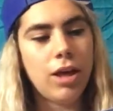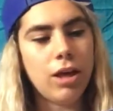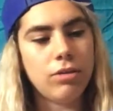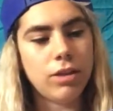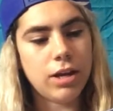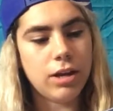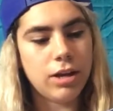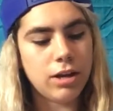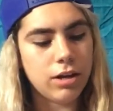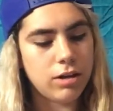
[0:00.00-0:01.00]
And then
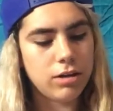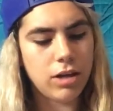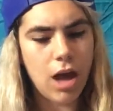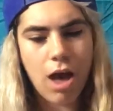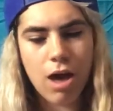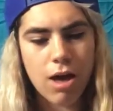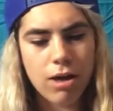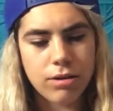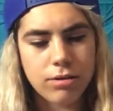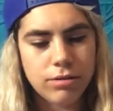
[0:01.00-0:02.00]

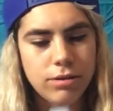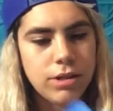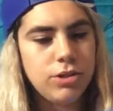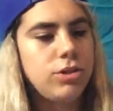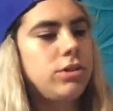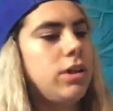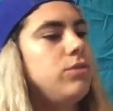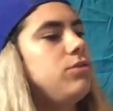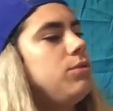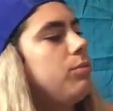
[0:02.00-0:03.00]
yeah, it's just like
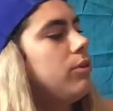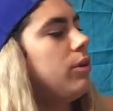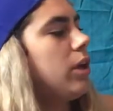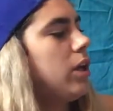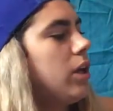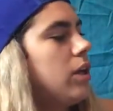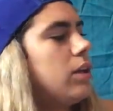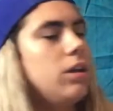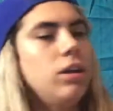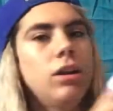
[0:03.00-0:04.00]
super neat.
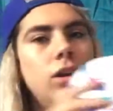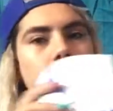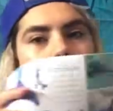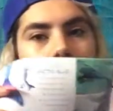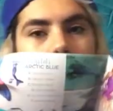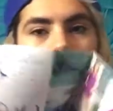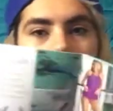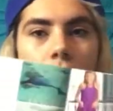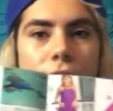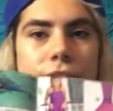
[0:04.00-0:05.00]

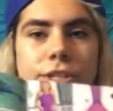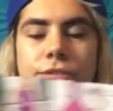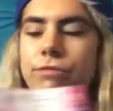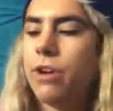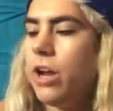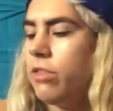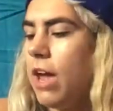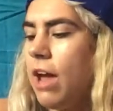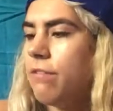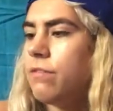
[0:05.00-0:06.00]
All the different, they
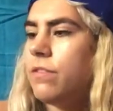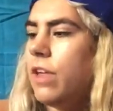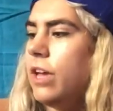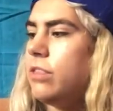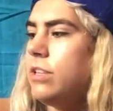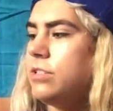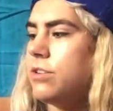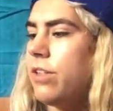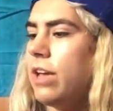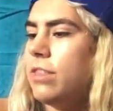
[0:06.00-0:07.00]
have like, these
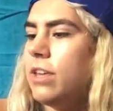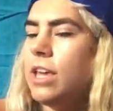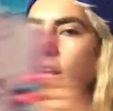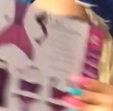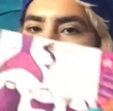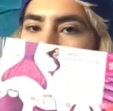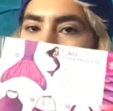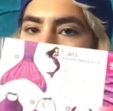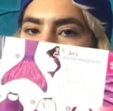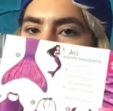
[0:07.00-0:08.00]
are like the kids
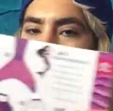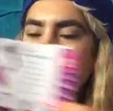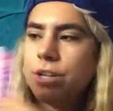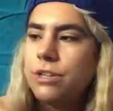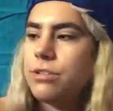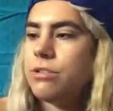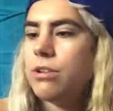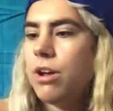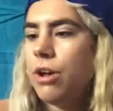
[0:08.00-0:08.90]
sizes.